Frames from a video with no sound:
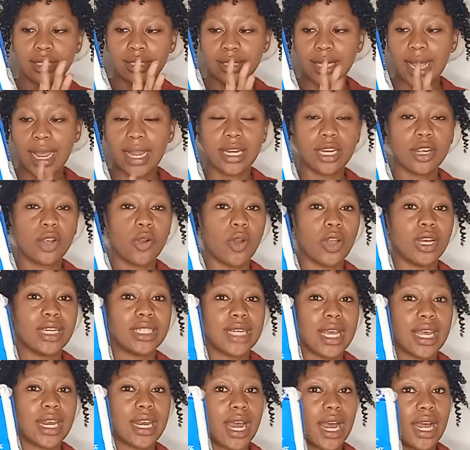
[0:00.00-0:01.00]
tiny
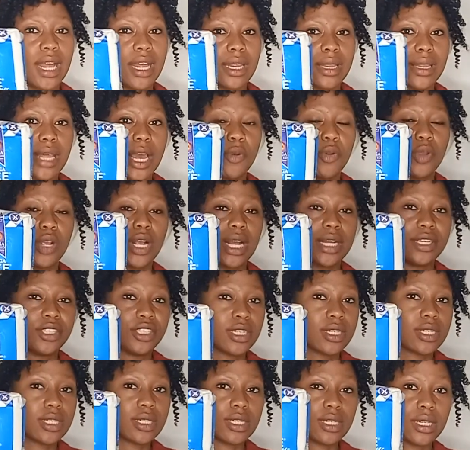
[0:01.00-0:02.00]
container, then we can
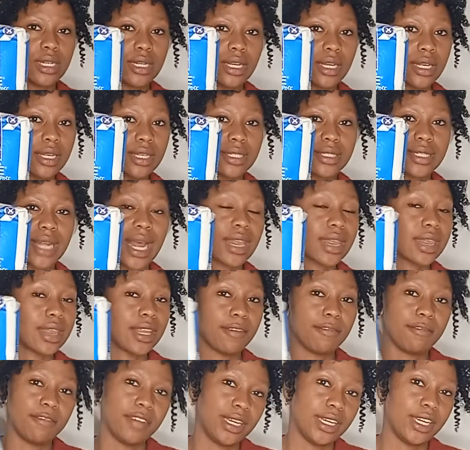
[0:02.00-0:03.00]
just start the
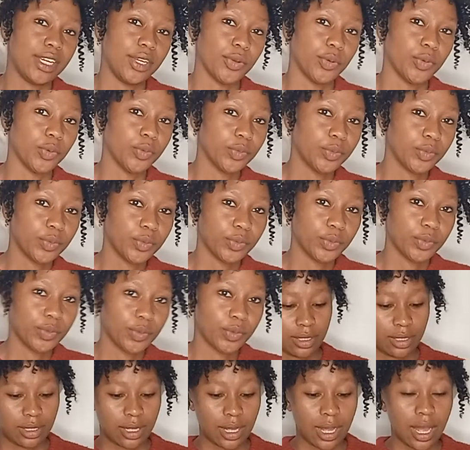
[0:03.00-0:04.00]
video.
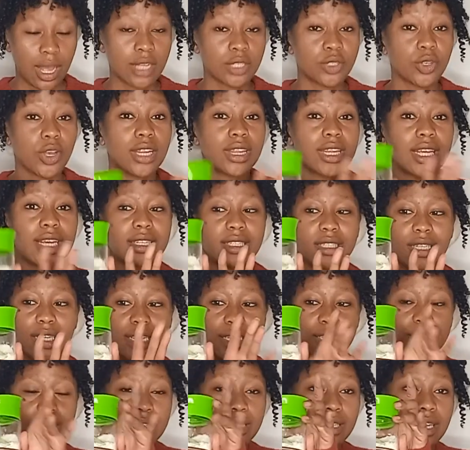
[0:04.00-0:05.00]
So this
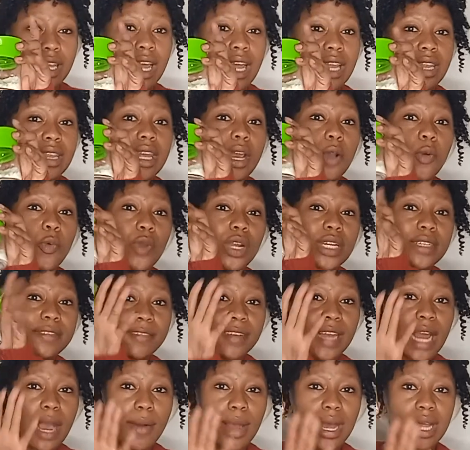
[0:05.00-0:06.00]
is the wheat
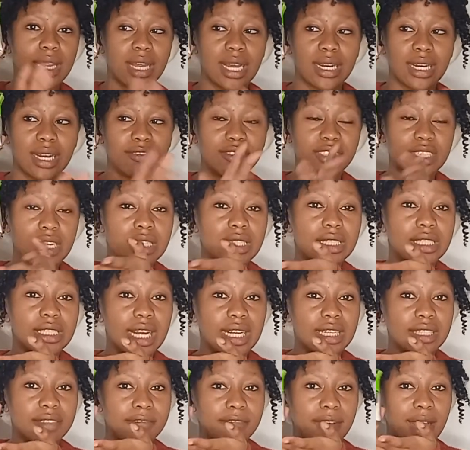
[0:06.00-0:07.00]
flour that I've just
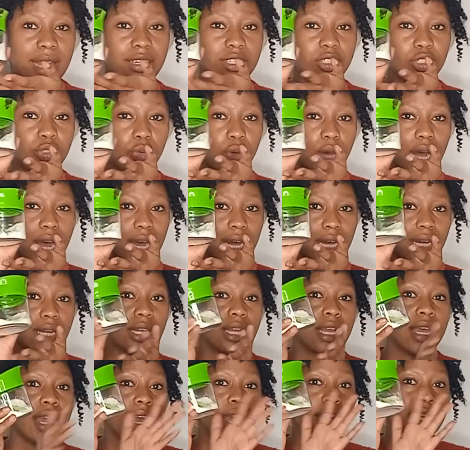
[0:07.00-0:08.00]
transferred to a
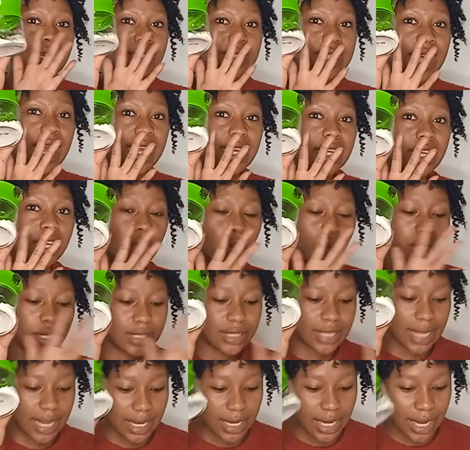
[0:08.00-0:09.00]
tiny
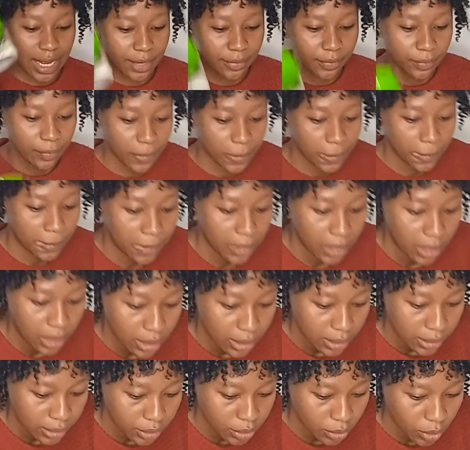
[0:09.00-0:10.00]
container.
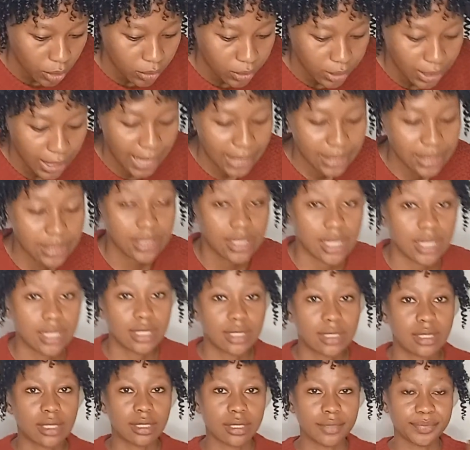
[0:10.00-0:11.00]
So let's
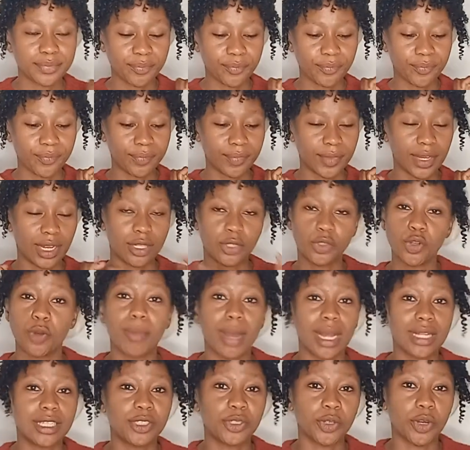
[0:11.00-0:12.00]
just, too
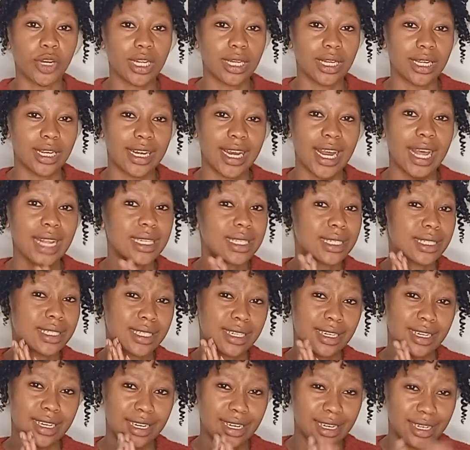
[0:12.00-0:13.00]
much talking, let's
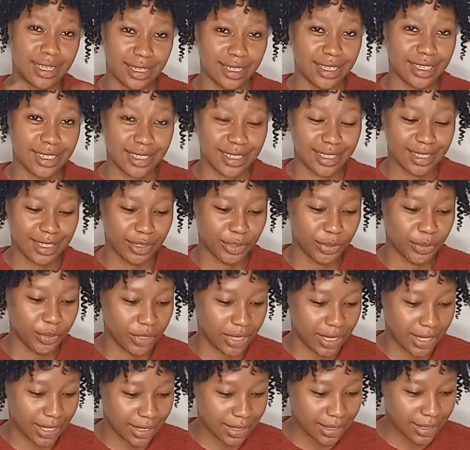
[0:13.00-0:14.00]
do
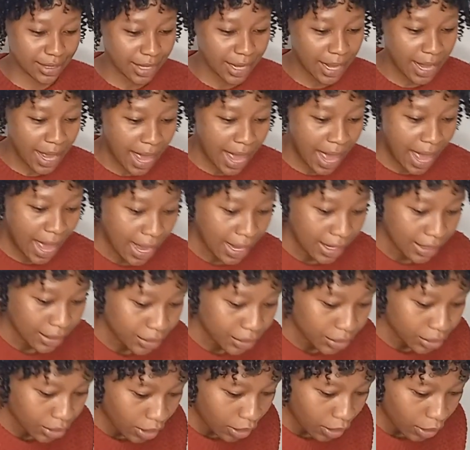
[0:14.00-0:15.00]
this.
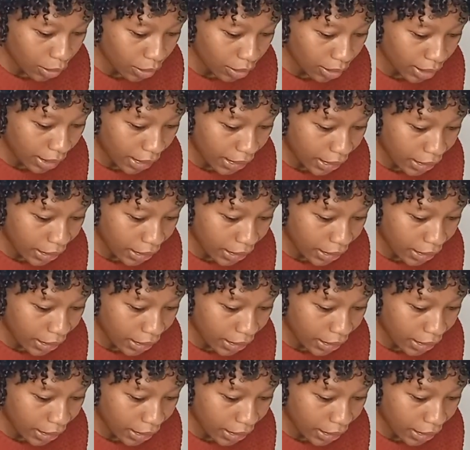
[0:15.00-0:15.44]
So